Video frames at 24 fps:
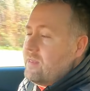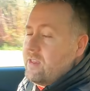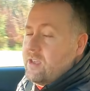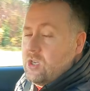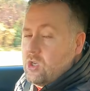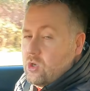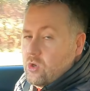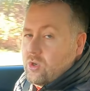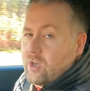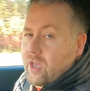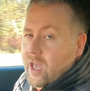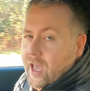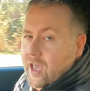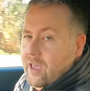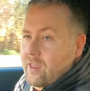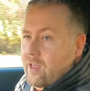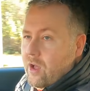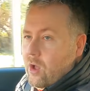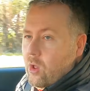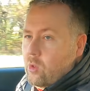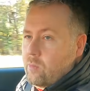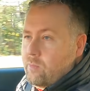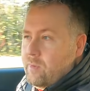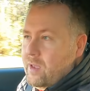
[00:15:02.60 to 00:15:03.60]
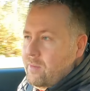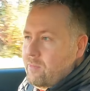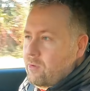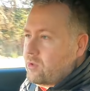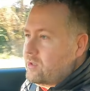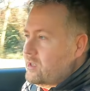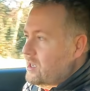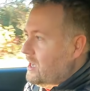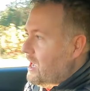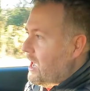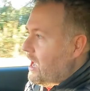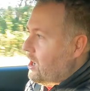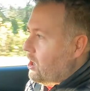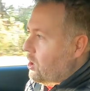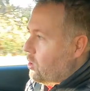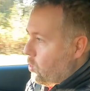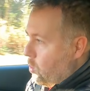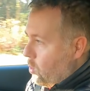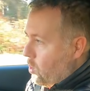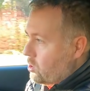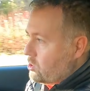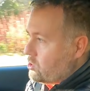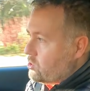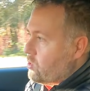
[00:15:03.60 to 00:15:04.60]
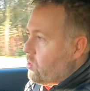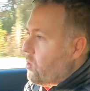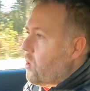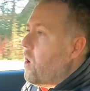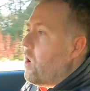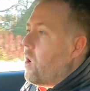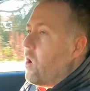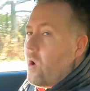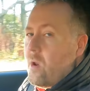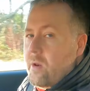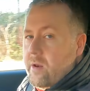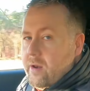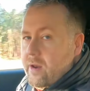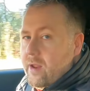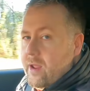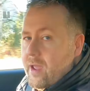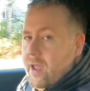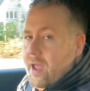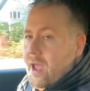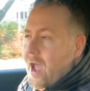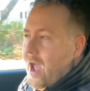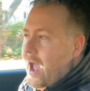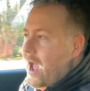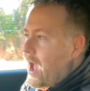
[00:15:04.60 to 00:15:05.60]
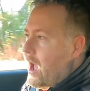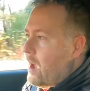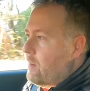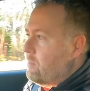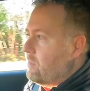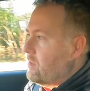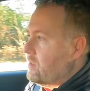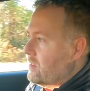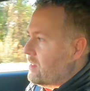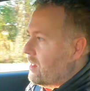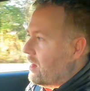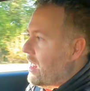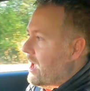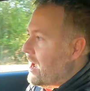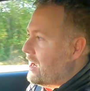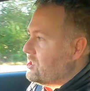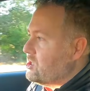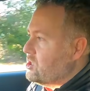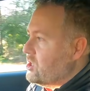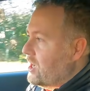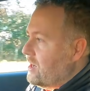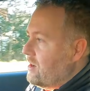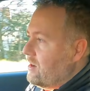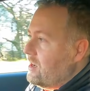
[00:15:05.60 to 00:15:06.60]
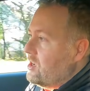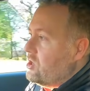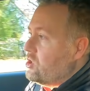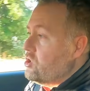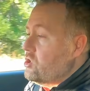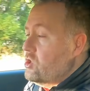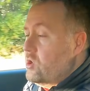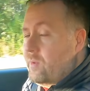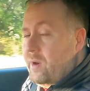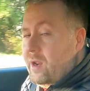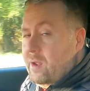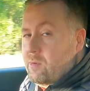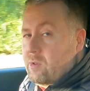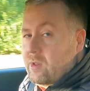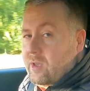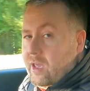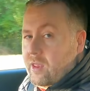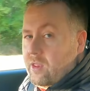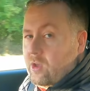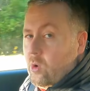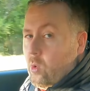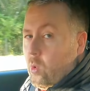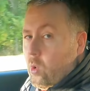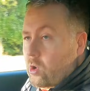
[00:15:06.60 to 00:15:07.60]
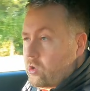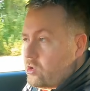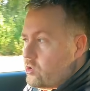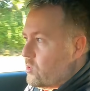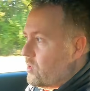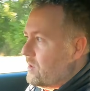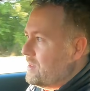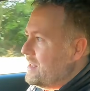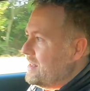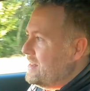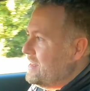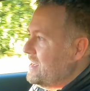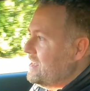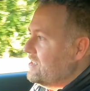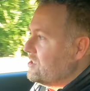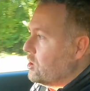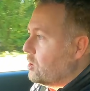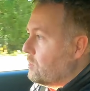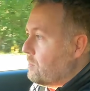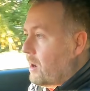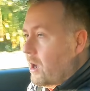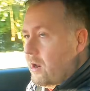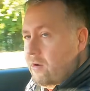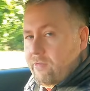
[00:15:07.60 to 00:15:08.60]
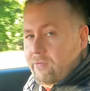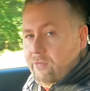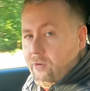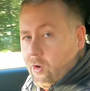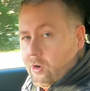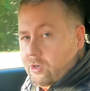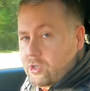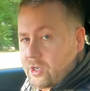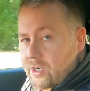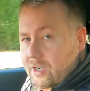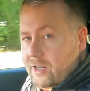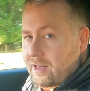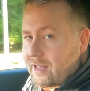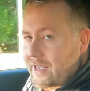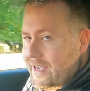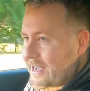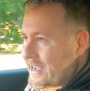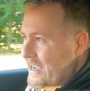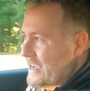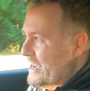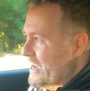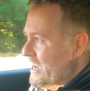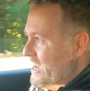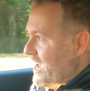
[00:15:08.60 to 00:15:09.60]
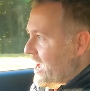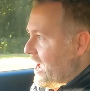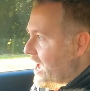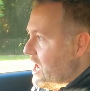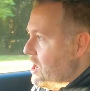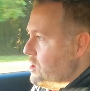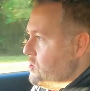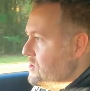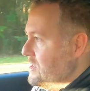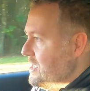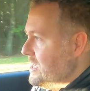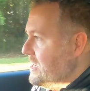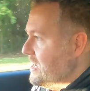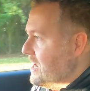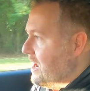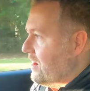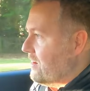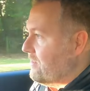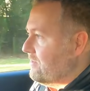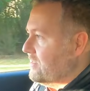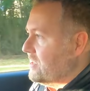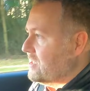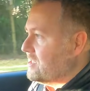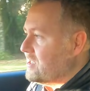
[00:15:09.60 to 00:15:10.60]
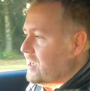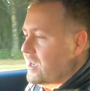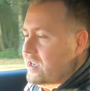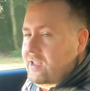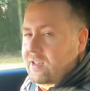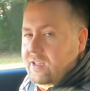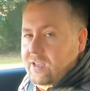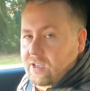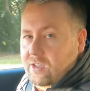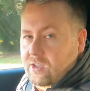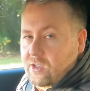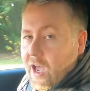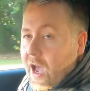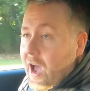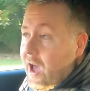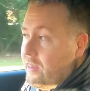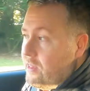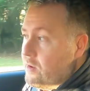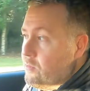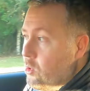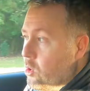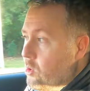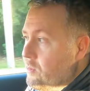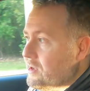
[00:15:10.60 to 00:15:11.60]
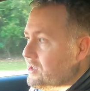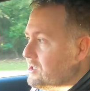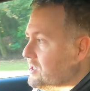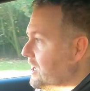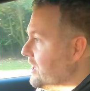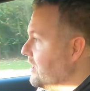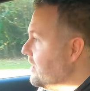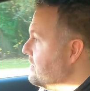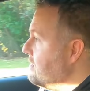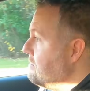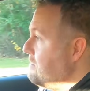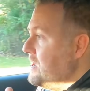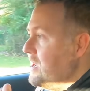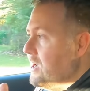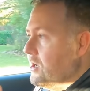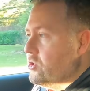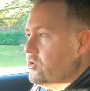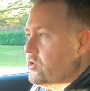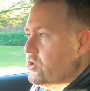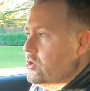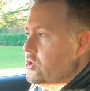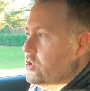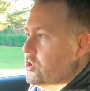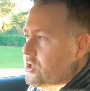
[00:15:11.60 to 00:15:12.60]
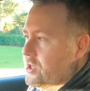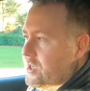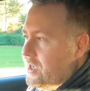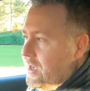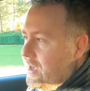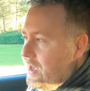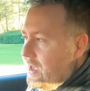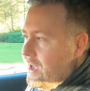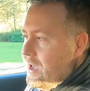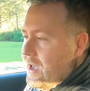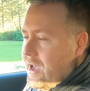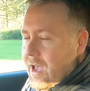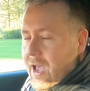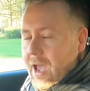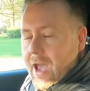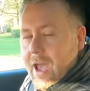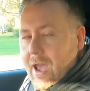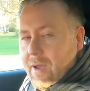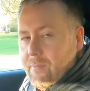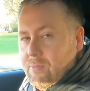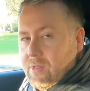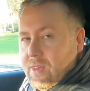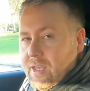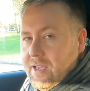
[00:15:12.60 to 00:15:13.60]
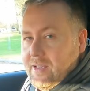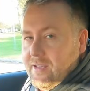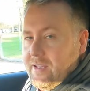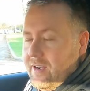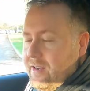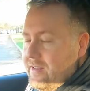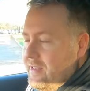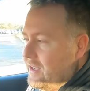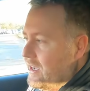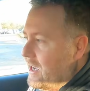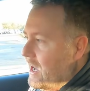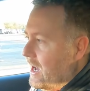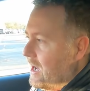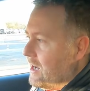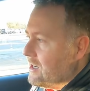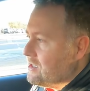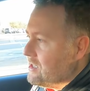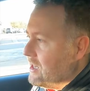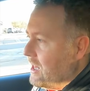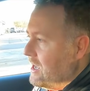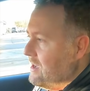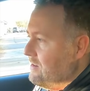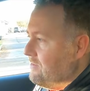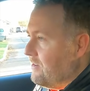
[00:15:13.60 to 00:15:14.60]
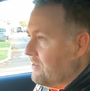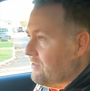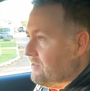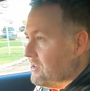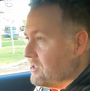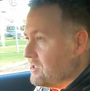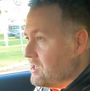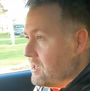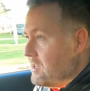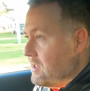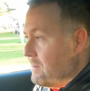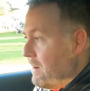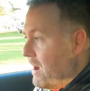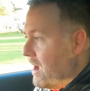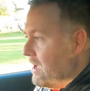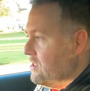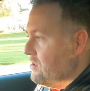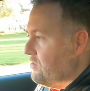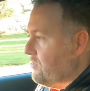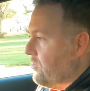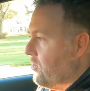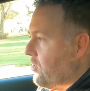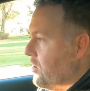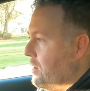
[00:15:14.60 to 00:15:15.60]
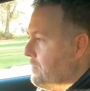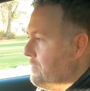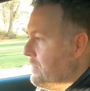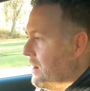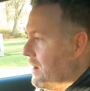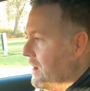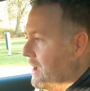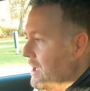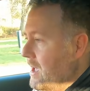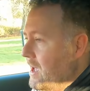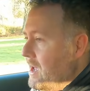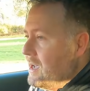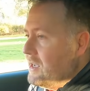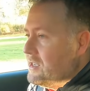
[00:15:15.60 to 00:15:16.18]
in the UK that will be able to get Quattro on. The last generation you were able to get the Quattro on the diesel, but unfortunately Audi have decided, at the moment certainly, they may introduce it later in the car's life if there's a demand for it, but